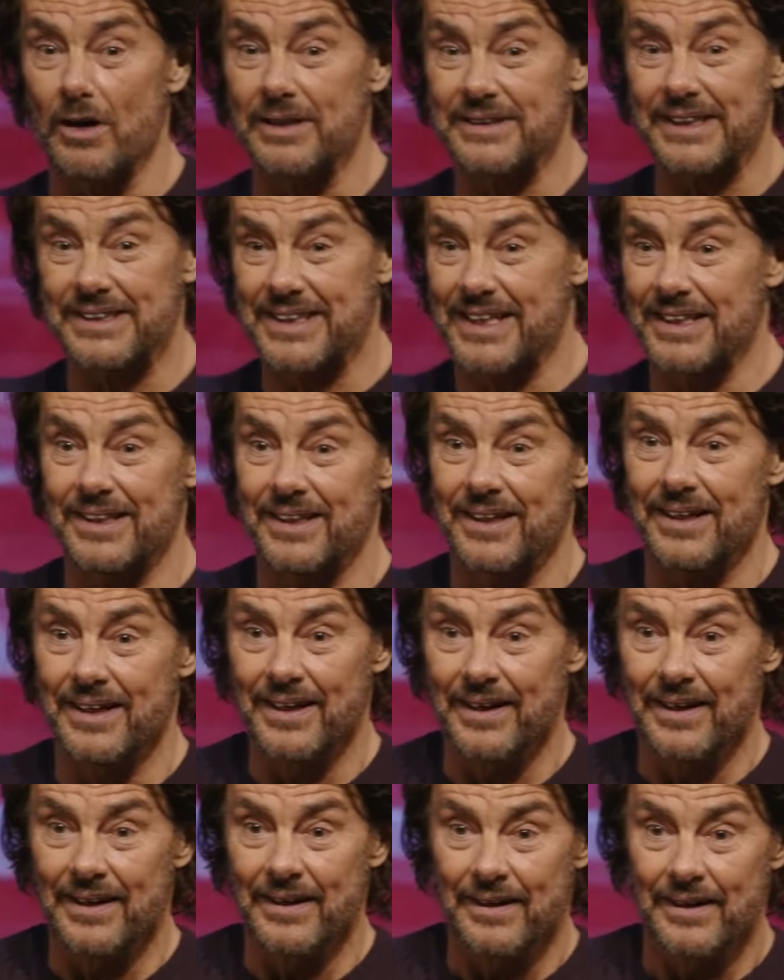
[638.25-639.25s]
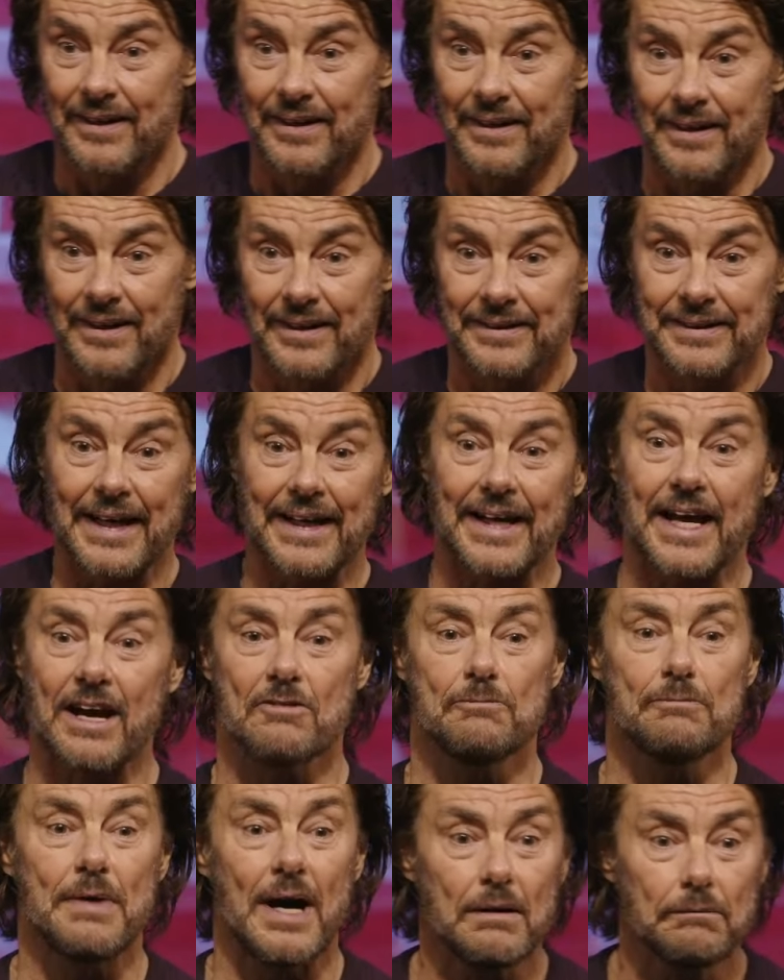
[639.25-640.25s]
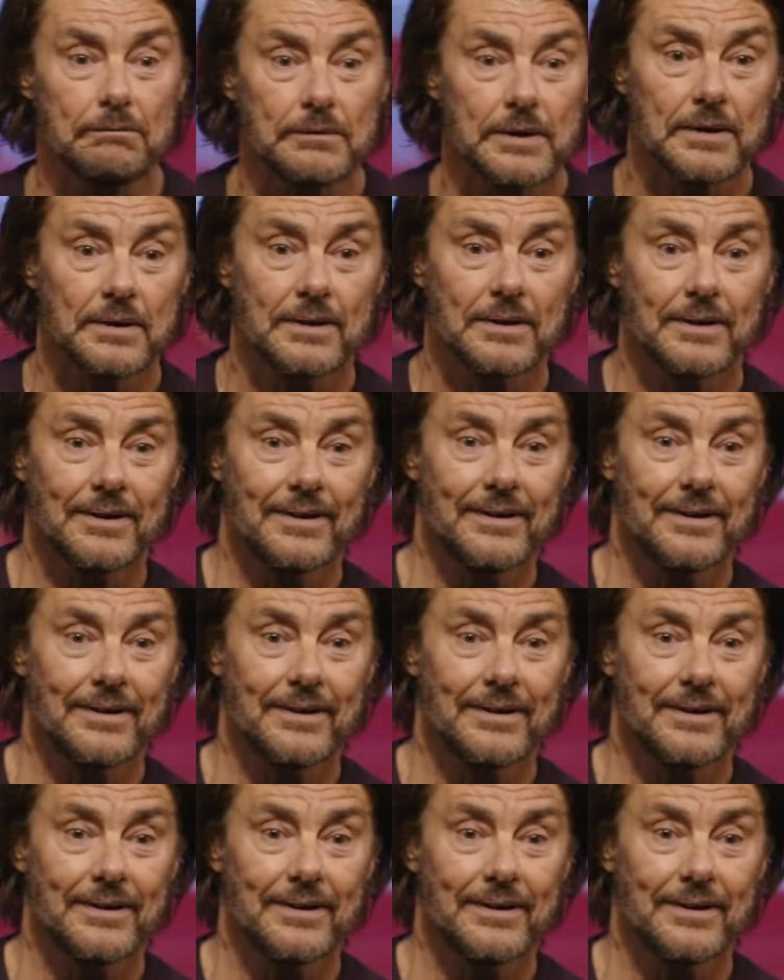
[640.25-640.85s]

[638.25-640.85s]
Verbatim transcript: John, and says, can you take care of mum?